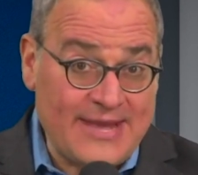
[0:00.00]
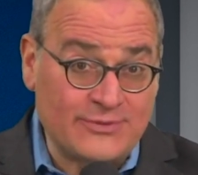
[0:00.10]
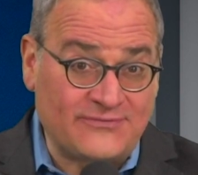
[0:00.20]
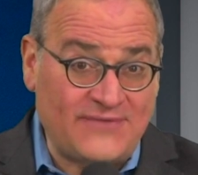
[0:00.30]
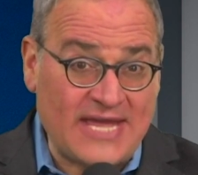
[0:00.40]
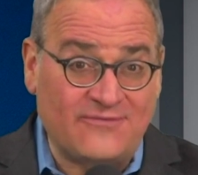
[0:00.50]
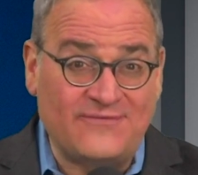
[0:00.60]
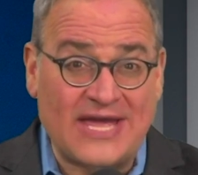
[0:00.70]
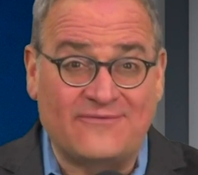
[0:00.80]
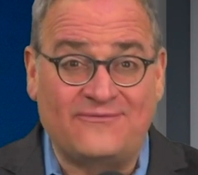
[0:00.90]
It was fake,
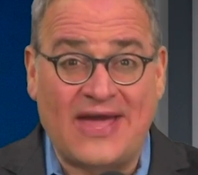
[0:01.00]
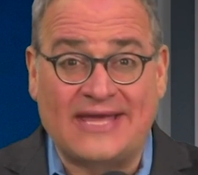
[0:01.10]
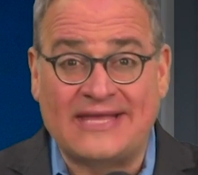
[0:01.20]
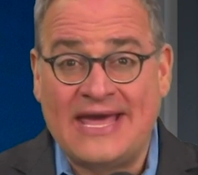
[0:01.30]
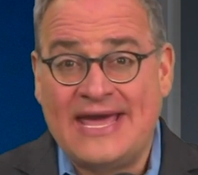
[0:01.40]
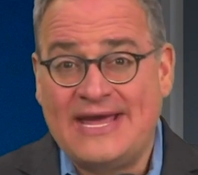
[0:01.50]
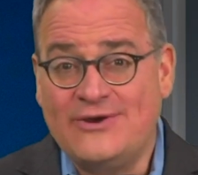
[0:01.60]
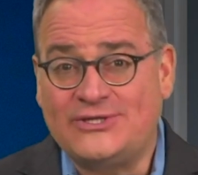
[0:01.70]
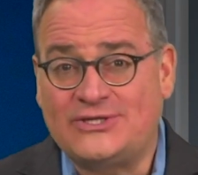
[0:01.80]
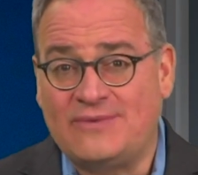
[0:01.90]
fake, fake.
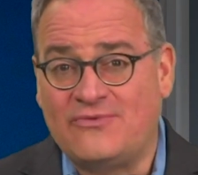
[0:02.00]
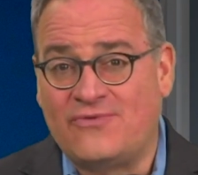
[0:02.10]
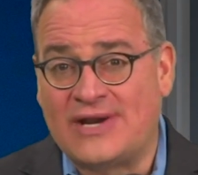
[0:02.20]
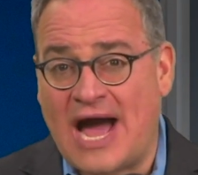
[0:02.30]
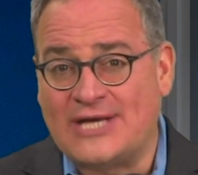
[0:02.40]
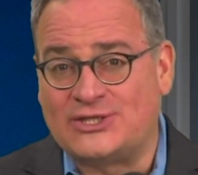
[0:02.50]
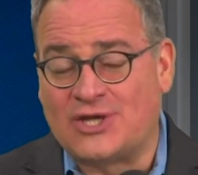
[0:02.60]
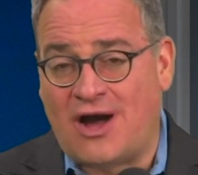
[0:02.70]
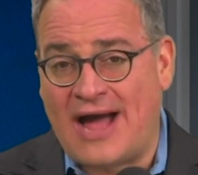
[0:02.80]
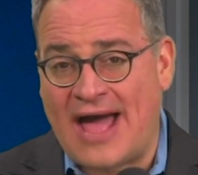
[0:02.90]
Here's some of what I
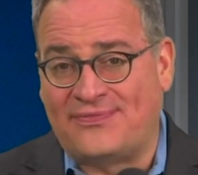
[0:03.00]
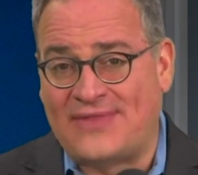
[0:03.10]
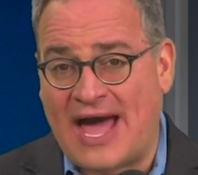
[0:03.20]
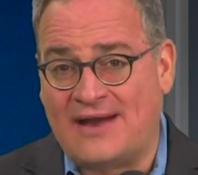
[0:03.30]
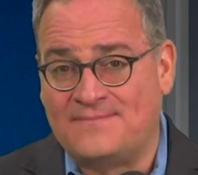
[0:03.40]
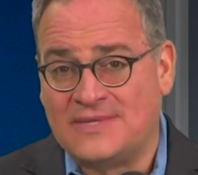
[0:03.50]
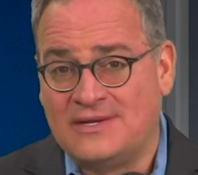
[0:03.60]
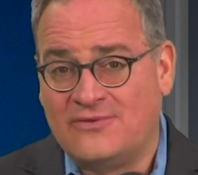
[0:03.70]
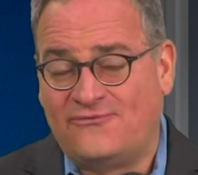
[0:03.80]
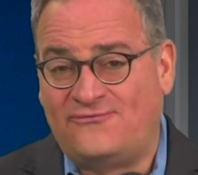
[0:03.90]
saw at that
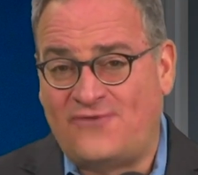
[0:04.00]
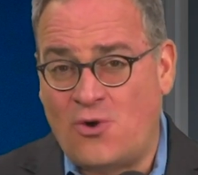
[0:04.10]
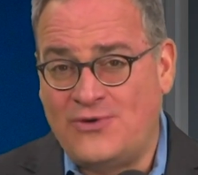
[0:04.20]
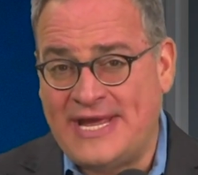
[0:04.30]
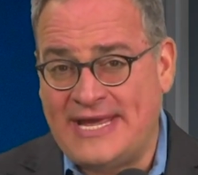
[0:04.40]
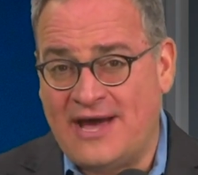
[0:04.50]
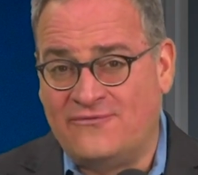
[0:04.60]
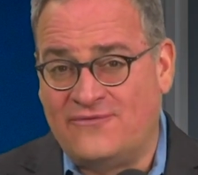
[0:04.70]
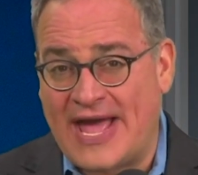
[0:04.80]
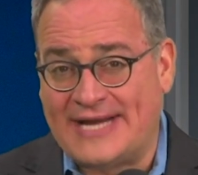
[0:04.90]
phony
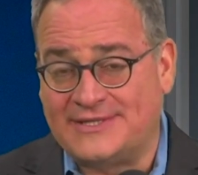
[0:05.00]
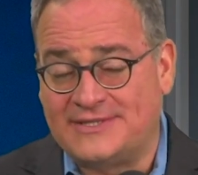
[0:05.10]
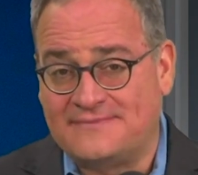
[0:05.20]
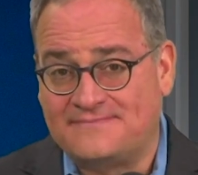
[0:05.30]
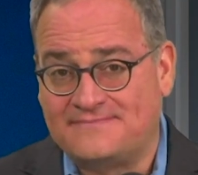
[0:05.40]
event.